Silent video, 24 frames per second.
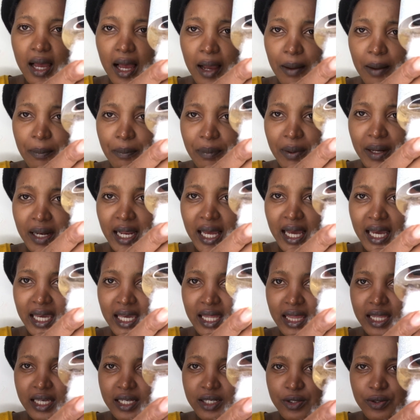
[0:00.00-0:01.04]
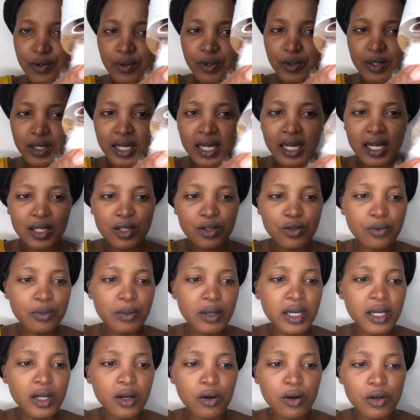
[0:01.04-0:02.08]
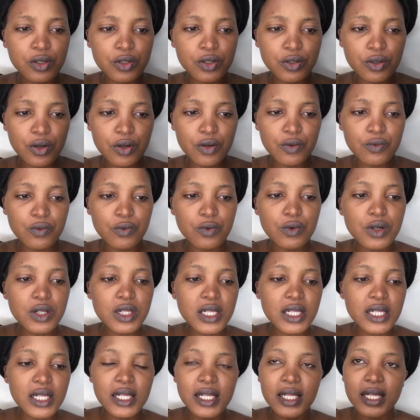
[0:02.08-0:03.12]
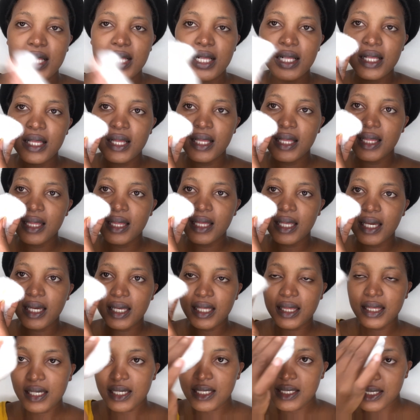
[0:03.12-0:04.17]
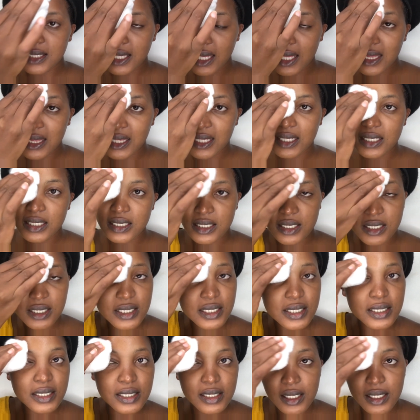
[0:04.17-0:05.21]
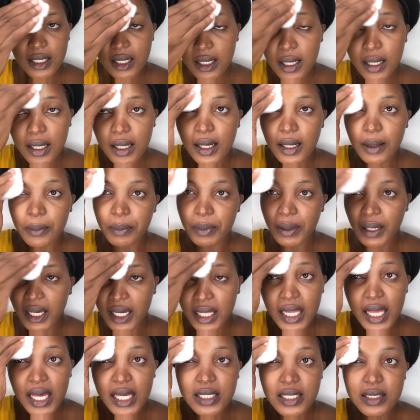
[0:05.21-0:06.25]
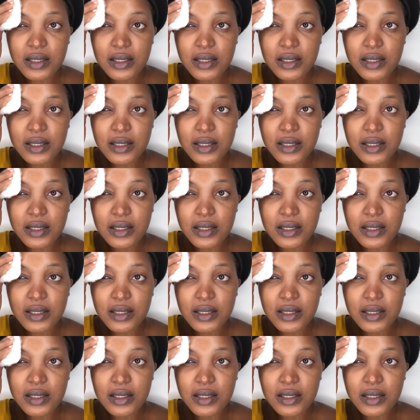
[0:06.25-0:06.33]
apply the toner to my cotton wool like this, and then just apply that